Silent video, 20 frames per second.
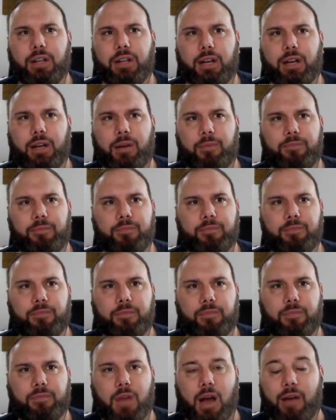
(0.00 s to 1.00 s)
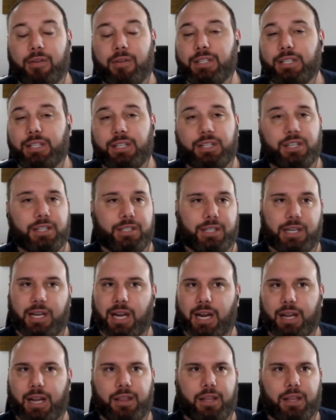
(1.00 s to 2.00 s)
Um, obviously, just
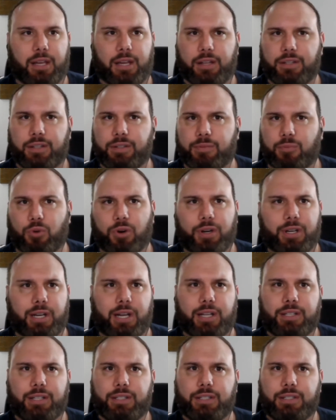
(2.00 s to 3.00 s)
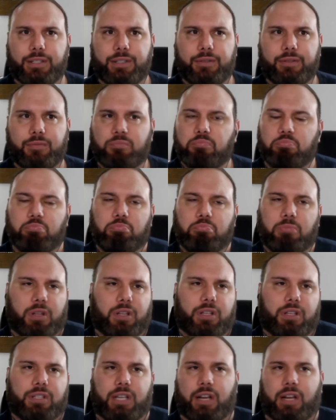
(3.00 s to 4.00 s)
like anything, it's more dense
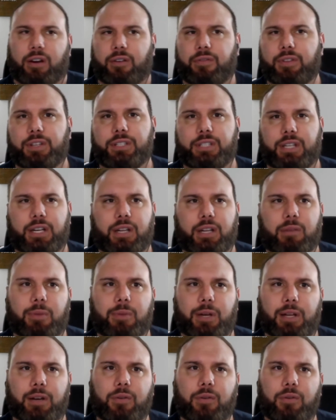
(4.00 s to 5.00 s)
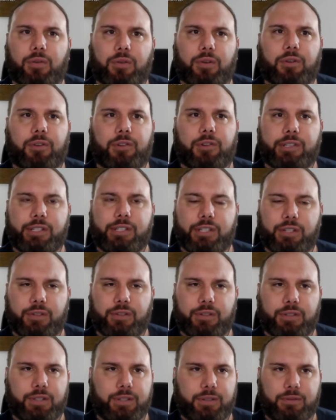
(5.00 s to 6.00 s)
in the center of the city, but
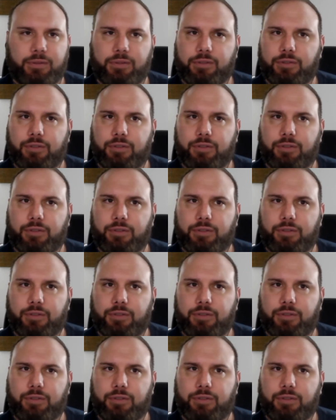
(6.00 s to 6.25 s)
it's